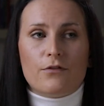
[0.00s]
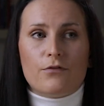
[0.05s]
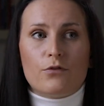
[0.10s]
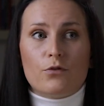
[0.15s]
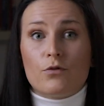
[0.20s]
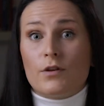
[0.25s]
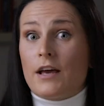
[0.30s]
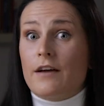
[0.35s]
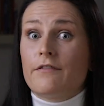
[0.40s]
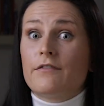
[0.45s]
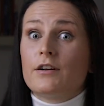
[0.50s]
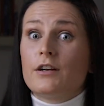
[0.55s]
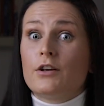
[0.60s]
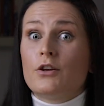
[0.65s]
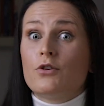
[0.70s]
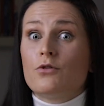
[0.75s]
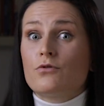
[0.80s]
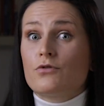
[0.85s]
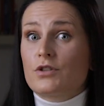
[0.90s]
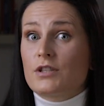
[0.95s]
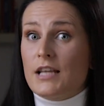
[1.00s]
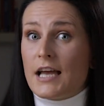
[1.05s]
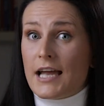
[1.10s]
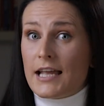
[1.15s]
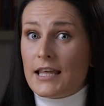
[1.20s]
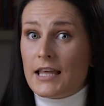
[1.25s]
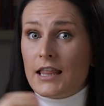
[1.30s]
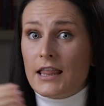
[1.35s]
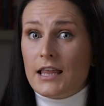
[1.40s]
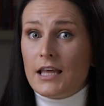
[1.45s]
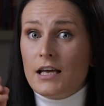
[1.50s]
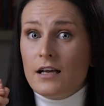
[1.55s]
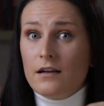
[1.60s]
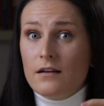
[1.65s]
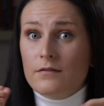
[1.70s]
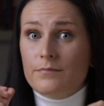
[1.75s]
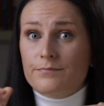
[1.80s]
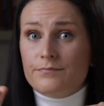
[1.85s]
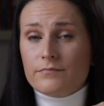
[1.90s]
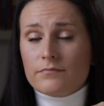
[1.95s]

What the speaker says: if you never used anything